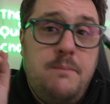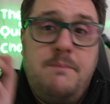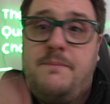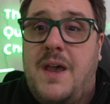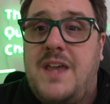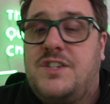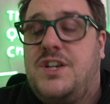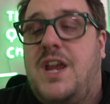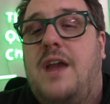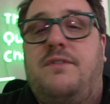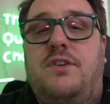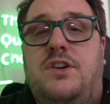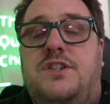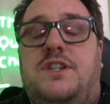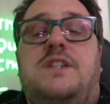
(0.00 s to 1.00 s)
Best yet, if
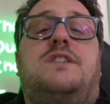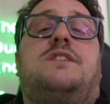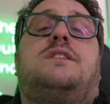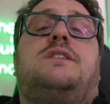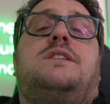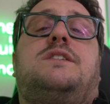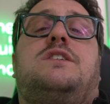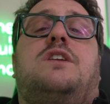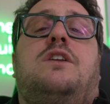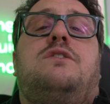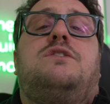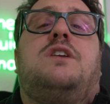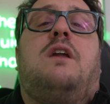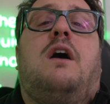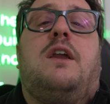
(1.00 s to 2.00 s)
you're using a
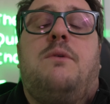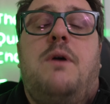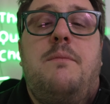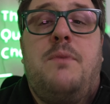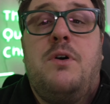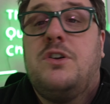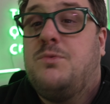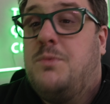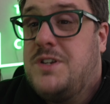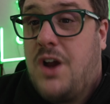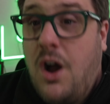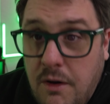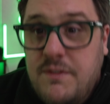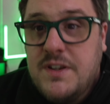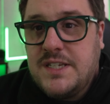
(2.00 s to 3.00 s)
solution like QuickBooks, which
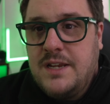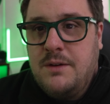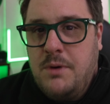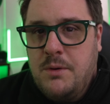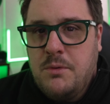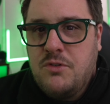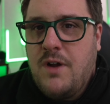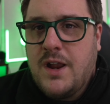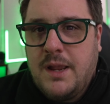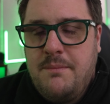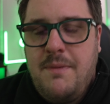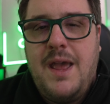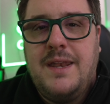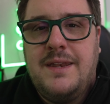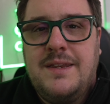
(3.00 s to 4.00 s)
obviously we would
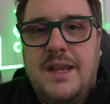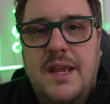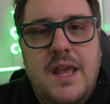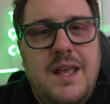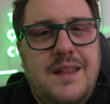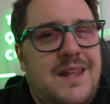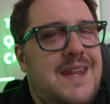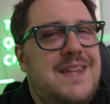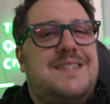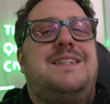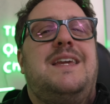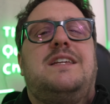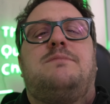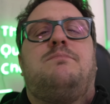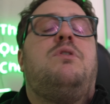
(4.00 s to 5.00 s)
recommend, then it
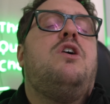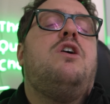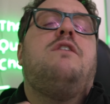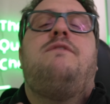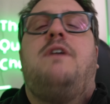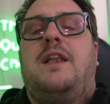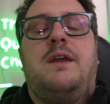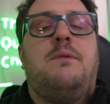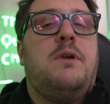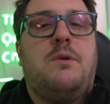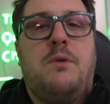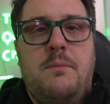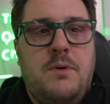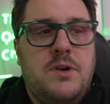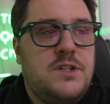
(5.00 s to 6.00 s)
syncs perfectly with
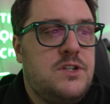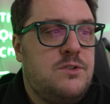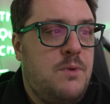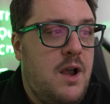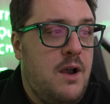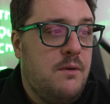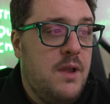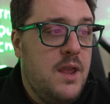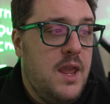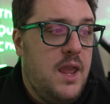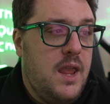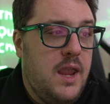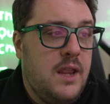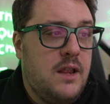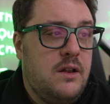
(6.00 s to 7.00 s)
QuickBooks as well,
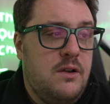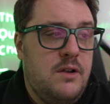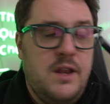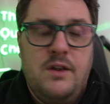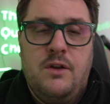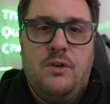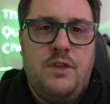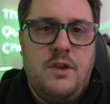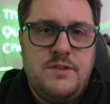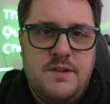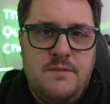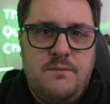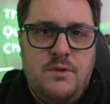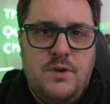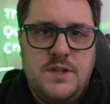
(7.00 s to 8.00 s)
including all those
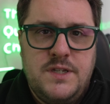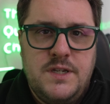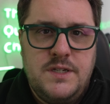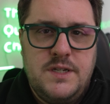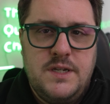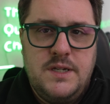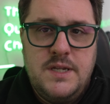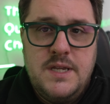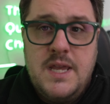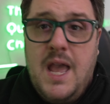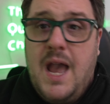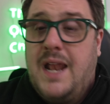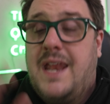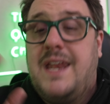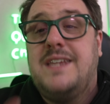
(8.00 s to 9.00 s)
invoices.
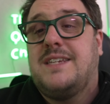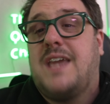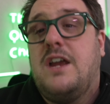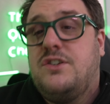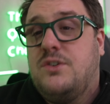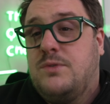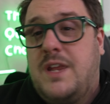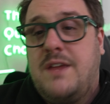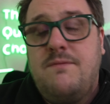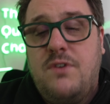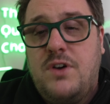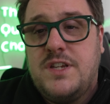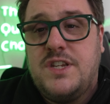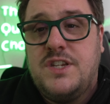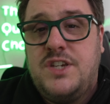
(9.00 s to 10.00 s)
And any scheduled
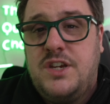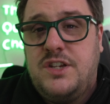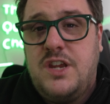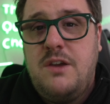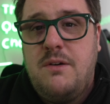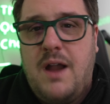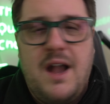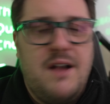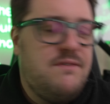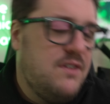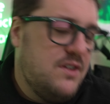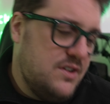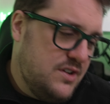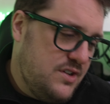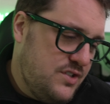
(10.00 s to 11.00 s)
invoices you do have
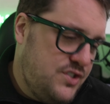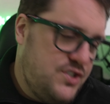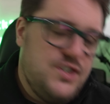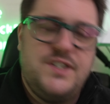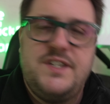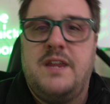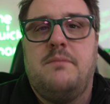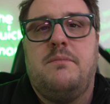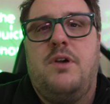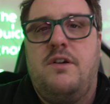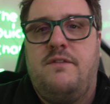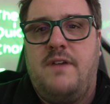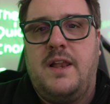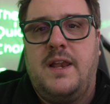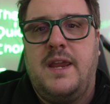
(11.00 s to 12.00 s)
just sync
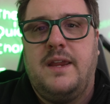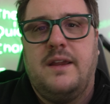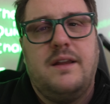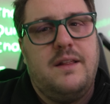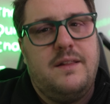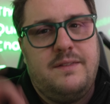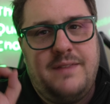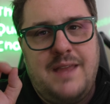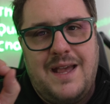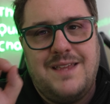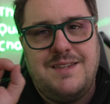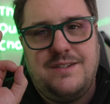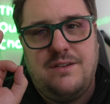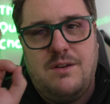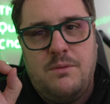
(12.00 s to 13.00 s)
perfectly.
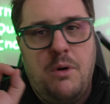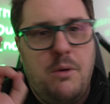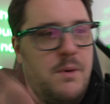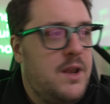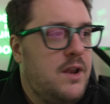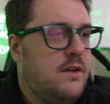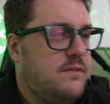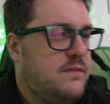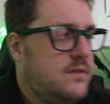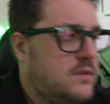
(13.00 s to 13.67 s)
That's what we love.